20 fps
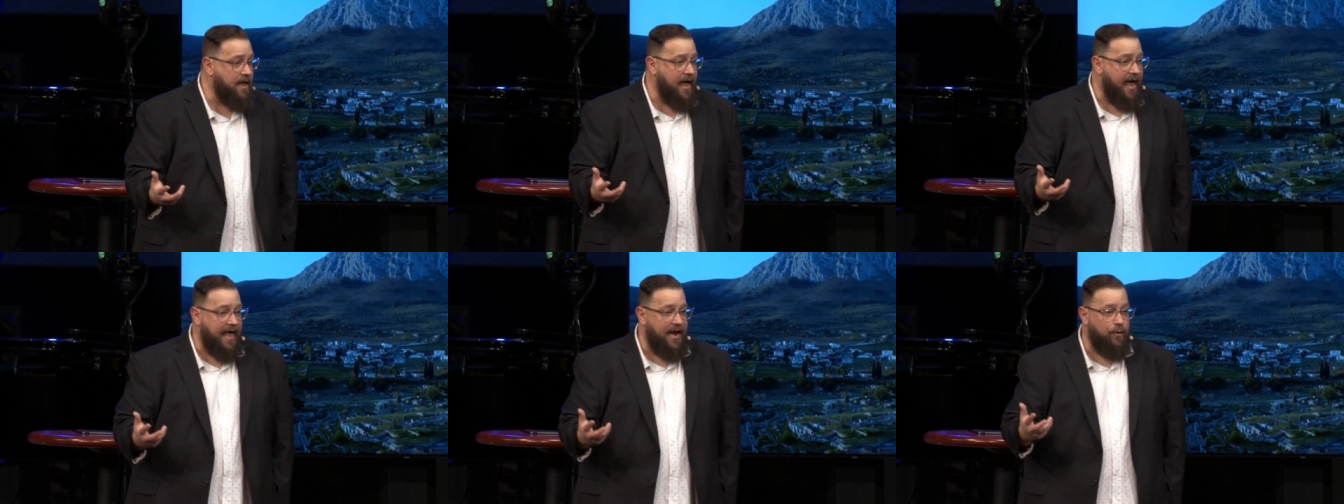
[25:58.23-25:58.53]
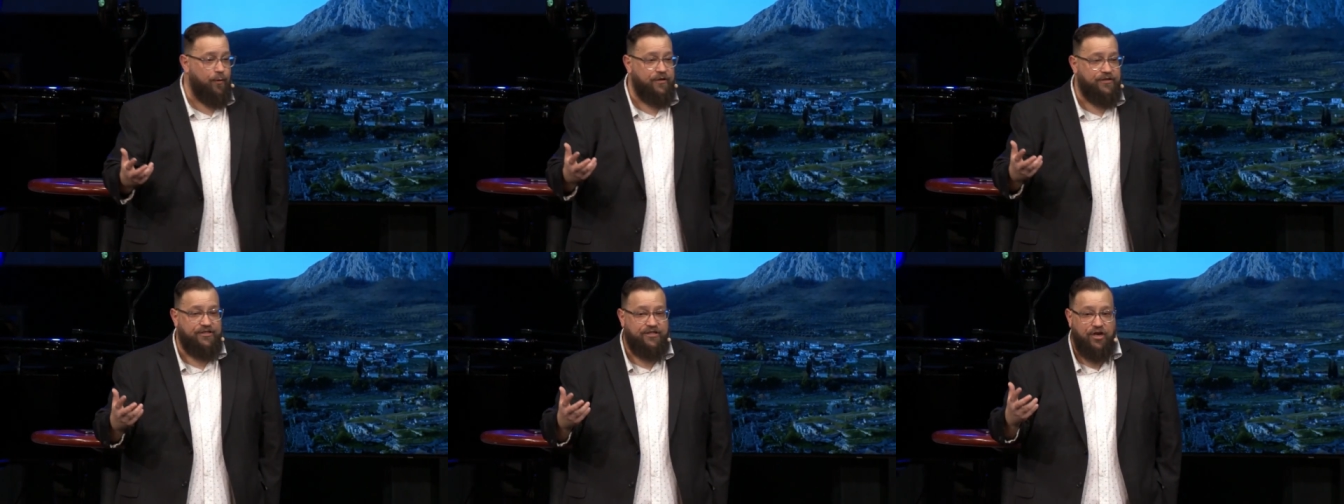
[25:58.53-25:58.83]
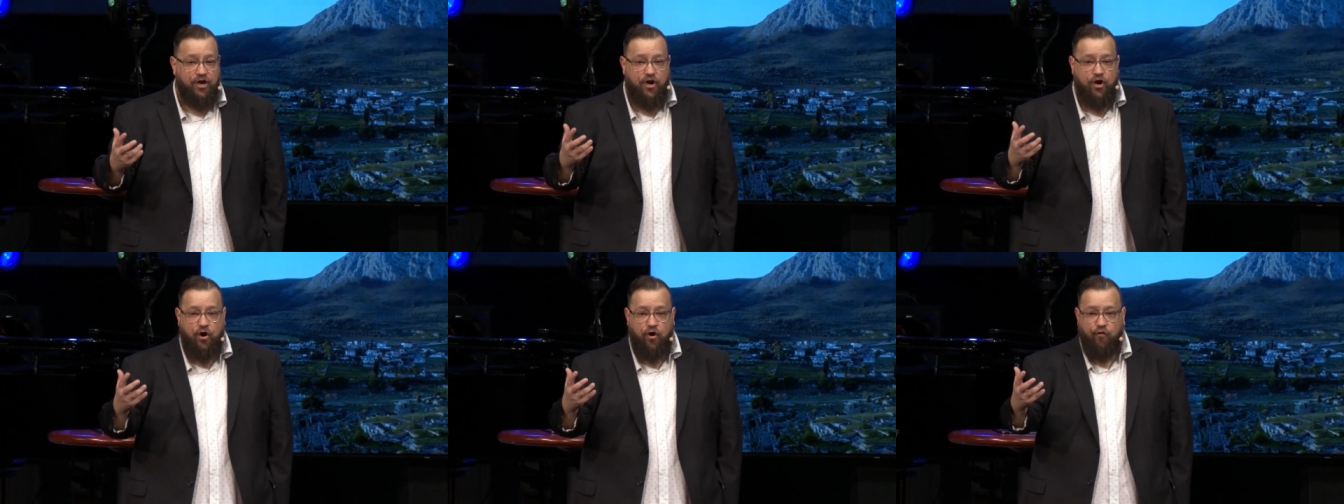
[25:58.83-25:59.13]
and it was to
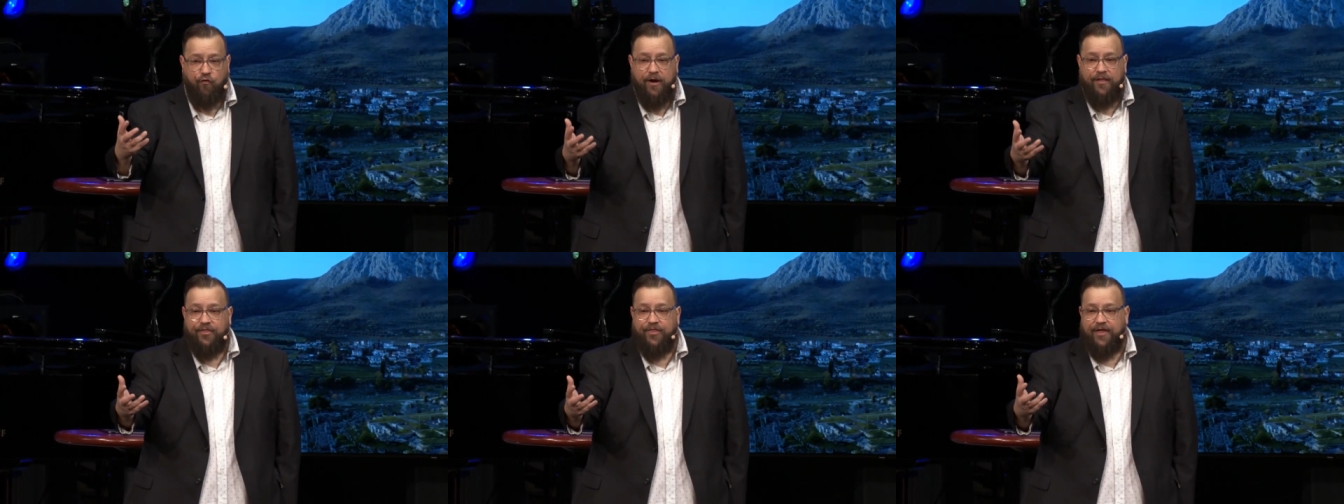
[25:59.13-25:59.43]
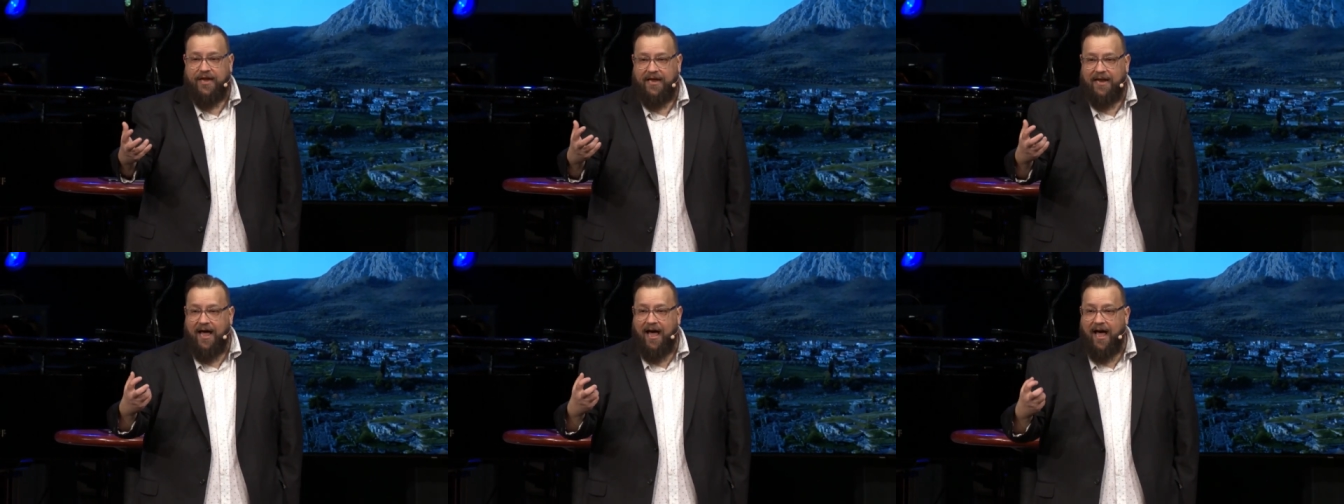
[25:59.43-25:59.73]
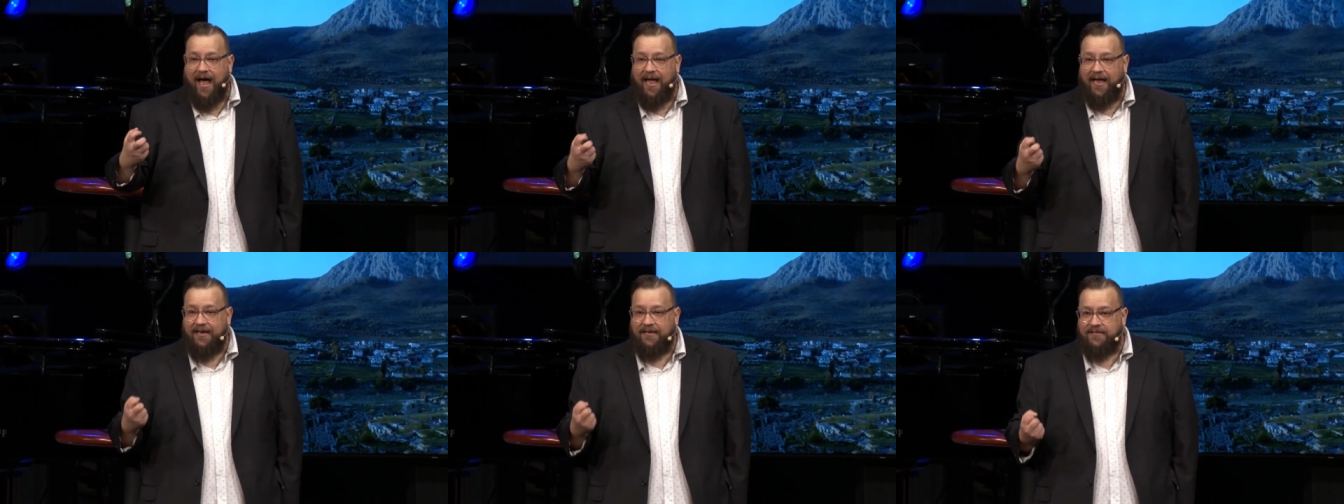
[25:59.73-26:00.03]

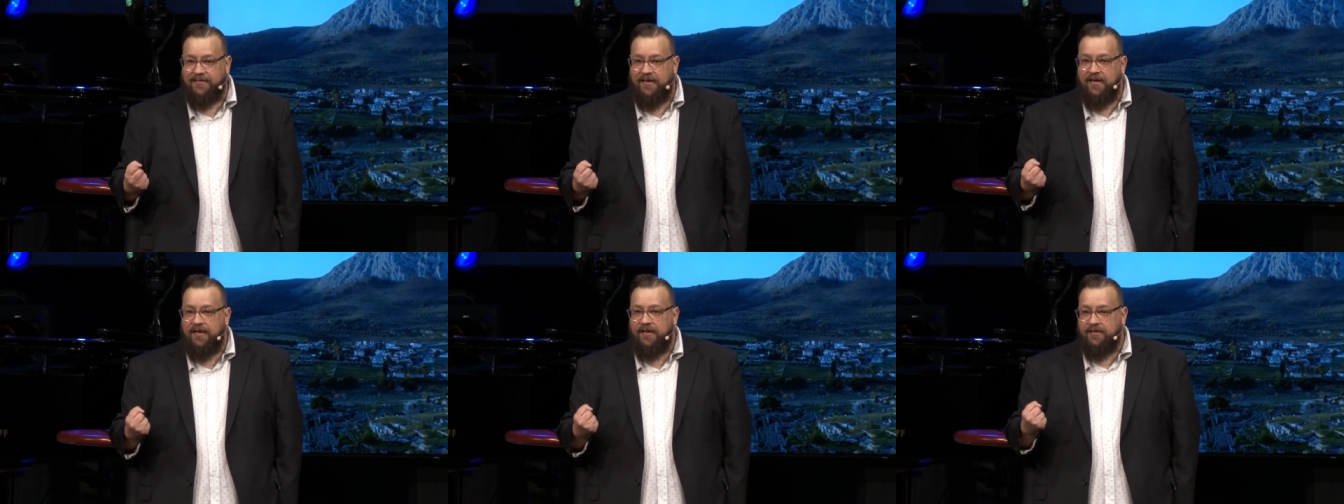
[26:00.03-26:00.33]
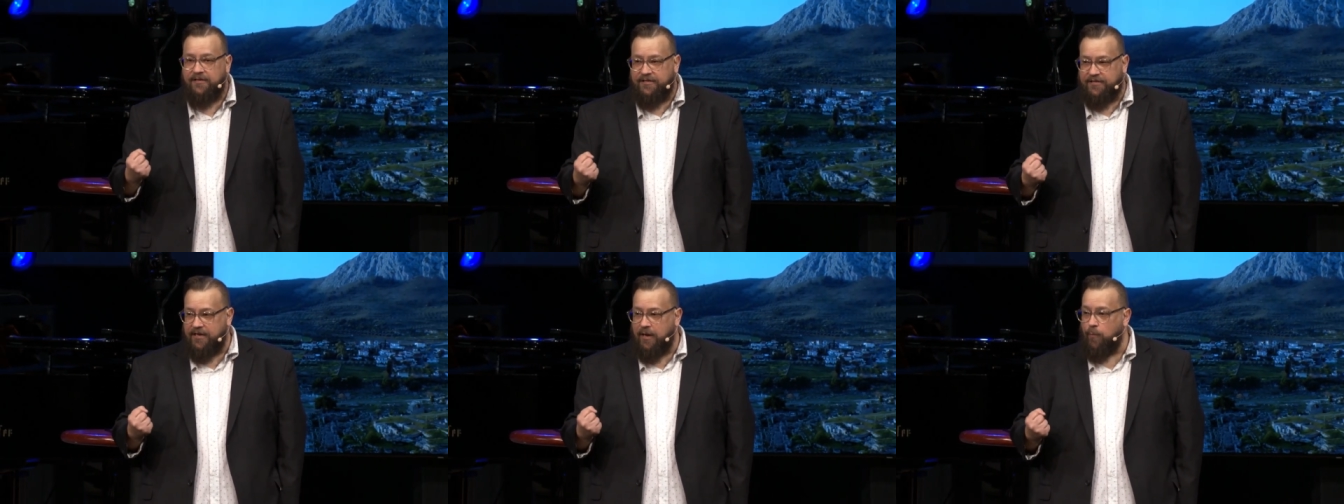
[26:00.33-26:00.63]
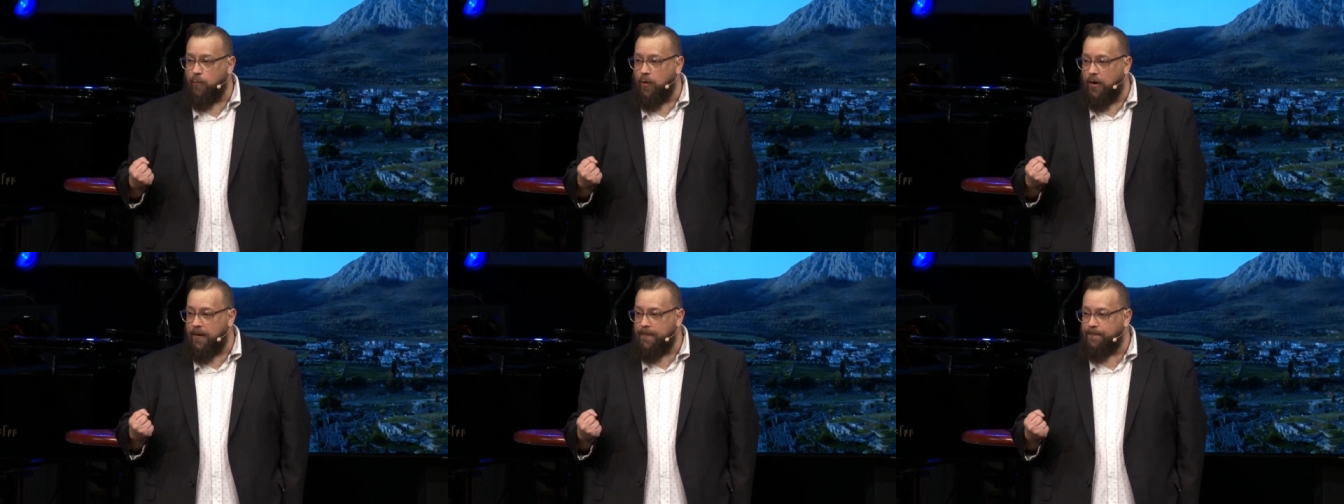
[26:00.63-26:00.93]
Corinthianize
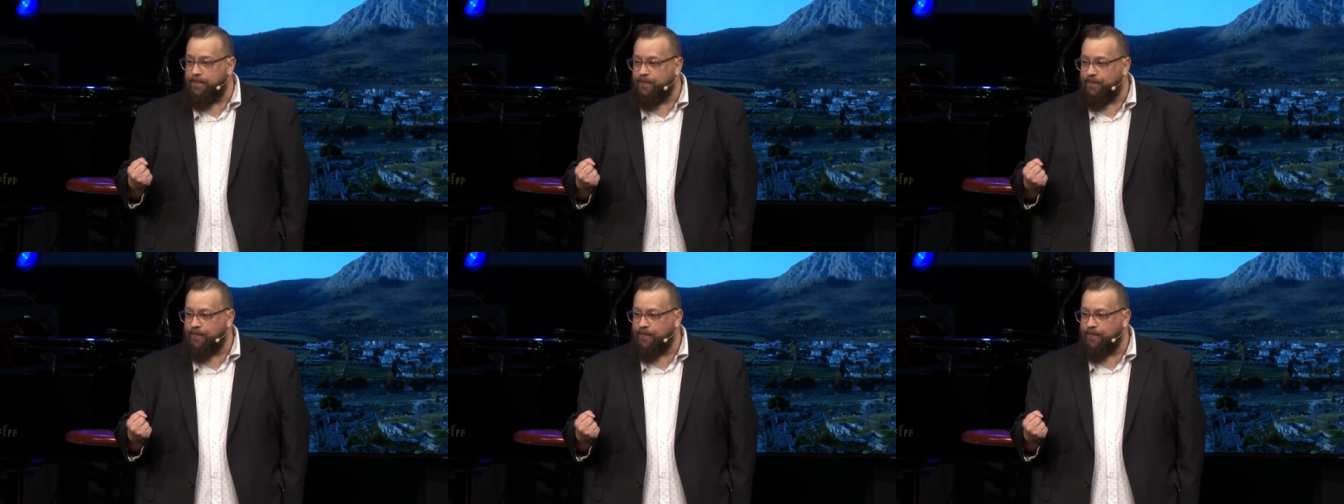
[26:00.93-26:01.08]
someone.